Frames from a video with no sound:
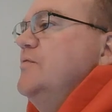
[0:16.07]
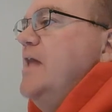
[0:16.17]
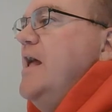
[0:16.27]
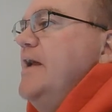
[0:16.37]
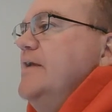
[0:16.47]

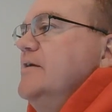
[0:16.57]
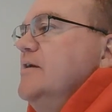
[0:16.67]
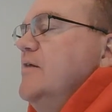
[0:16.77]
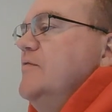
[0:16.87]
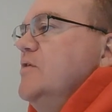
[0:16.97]
flag
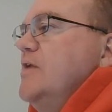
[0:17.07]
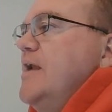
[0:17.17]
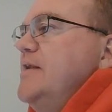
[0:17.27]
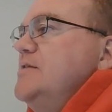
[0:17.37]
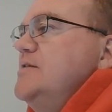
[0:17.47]
of the
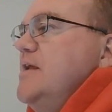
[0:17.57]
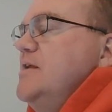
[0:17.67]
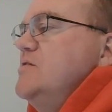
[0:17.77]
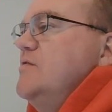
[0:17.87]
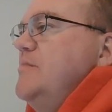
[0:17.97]
United
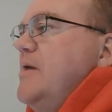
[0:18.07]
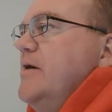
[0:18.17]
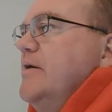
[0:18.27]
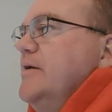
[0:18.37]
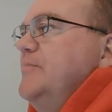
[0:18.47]
States of
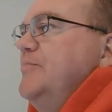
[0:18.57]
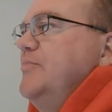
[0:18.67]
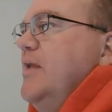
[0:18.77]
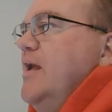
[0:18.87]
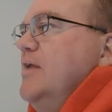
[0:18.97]
America
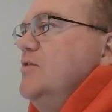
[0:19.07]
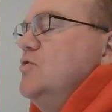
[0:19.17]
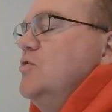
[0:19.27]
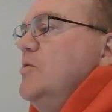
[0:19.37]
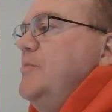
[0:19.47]
and
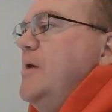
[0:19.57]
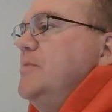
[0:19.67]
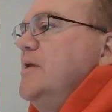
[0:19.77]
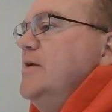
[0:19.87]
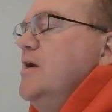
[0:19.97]
to the
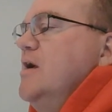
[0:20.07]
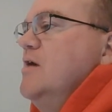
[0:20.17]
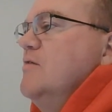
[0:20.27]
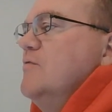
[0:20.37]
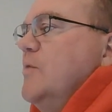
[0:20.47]
republic
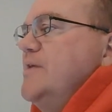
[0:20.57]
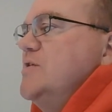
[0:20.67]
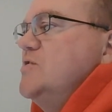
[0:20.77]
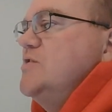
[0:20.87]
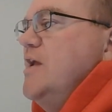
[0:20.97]
for which
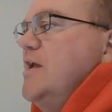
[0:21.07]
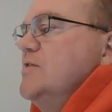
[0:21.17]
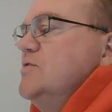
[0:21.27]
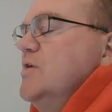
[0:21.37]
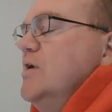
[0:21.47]
it
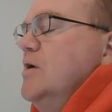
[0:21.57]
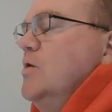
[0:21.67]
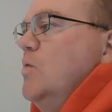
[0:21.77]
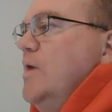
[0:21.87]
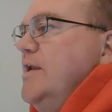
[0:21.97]
stands,
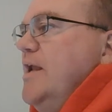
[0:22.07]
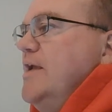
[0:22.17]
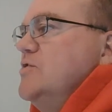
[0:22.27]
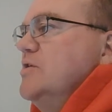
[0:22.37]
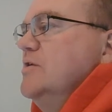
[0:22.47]
one
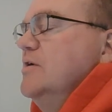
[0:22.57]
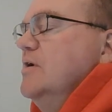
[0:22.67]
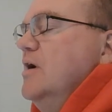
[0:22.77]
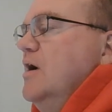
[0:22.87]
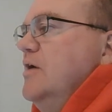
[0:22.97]
nation,
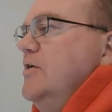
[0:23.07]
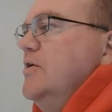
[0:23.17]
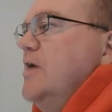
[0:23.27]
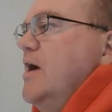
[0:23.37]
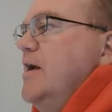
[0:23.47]
under
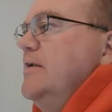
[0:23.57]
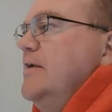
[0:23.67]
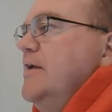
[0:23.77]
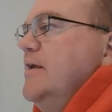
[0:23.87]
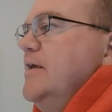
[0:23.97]
God,
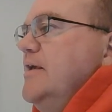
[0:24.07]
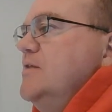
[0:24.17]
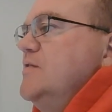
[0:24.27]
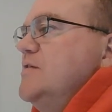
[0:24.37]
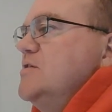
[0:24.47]

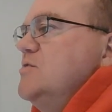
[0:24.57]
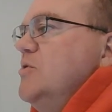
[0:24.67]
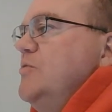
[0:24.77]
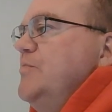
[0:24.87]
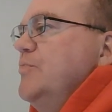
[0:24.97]

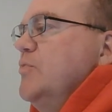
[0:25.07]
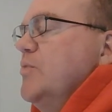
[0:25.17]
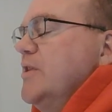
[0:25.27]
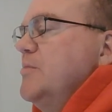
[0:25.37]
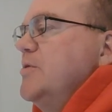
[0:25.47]
indivisible,
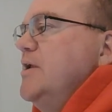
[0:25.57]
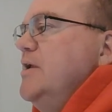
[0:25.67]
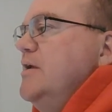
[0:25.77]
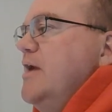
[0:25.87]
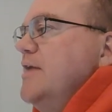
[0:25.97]
with
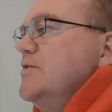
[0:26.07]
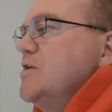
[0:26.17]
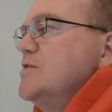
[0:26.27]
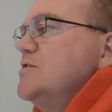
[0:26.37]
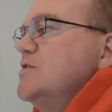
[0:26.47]
liberty and
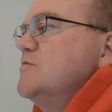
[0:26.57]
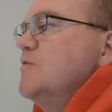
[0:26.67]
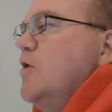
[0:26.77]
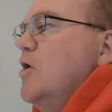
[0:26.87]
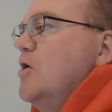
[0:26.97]
justice
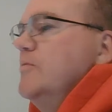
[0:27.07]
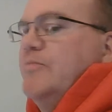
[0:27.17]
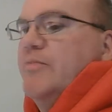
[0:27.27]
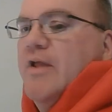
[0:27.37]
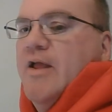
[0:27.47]
for all.
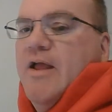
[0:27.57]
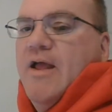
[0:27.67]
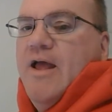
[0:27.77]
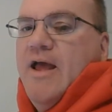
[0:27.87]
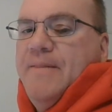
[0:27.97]

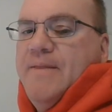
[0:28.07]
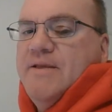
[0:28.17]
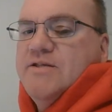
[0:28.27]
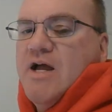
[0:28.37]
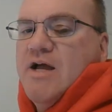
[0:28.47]
At
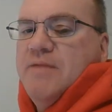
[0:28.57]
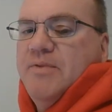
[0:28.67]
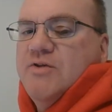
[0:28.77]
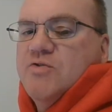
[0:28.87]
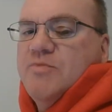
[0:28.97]
this time,
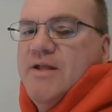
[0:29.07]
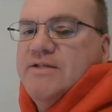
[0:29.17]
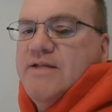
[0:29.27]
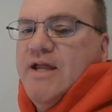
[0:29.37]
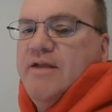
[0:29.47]
please remain
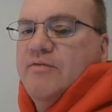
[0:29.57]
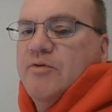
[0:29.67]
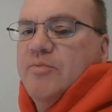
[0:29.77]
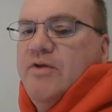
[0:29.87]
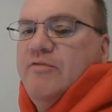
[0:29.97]
standing for a
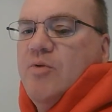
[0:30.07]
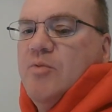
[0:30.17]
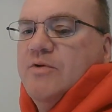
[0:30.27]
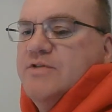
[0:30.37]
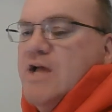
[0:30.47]
brief
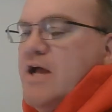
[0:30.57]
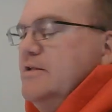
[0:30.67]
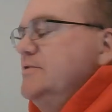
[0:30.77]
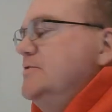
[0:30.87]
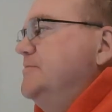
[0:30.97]
moment of
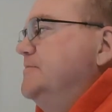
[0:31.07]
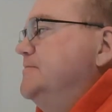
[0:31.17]
silence.